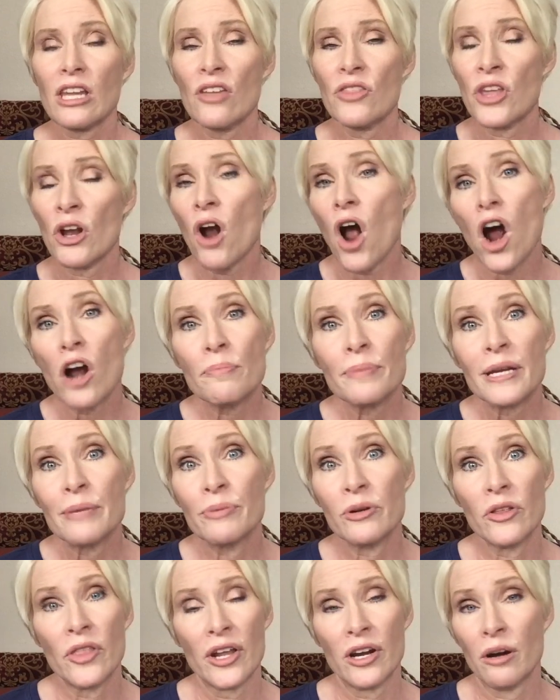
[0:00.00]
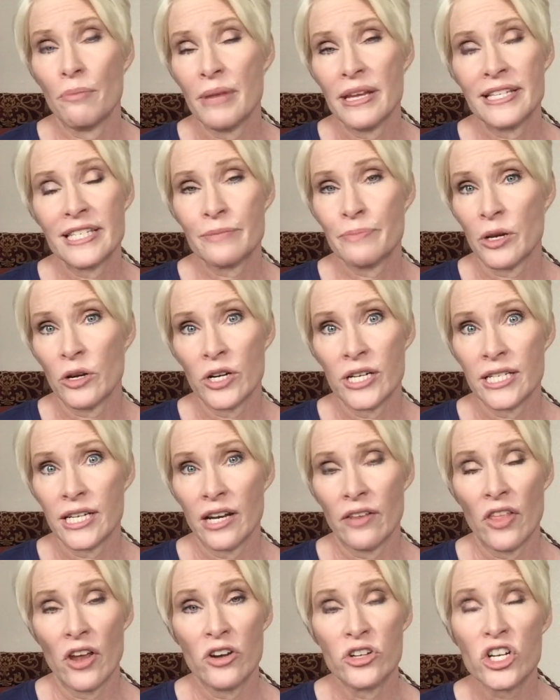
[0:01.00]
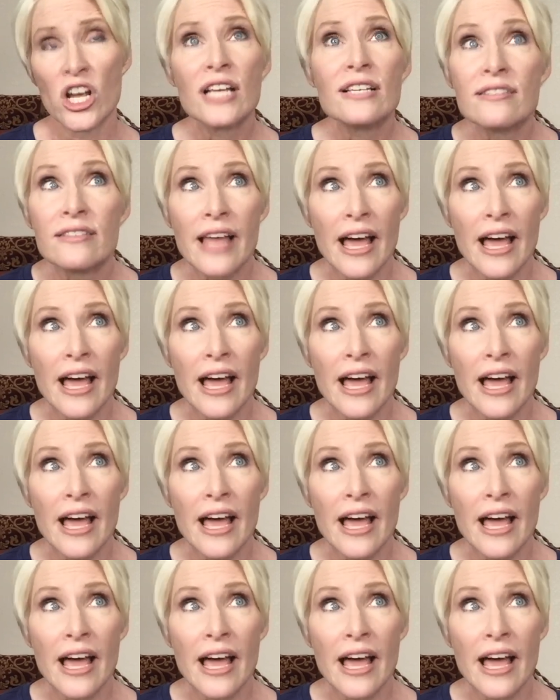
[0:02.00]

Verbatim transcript: There are people that are mean spirited and they're just